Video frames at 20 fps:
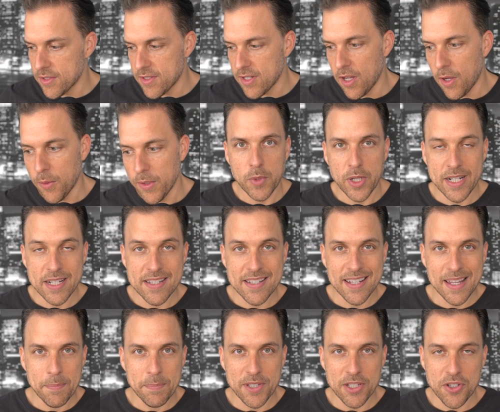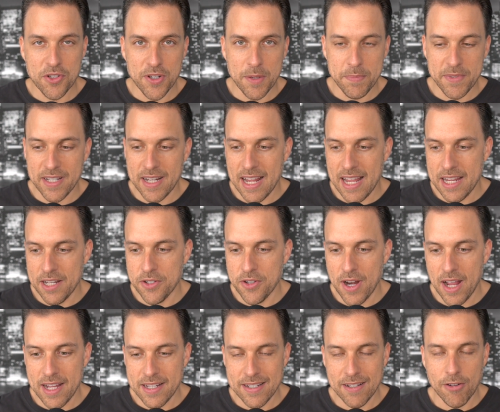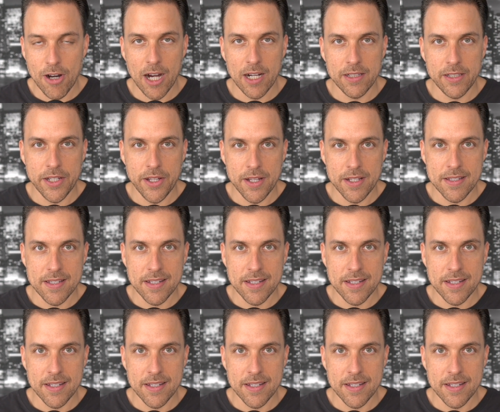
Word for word: So we're gonna skip the strip today, try it directly on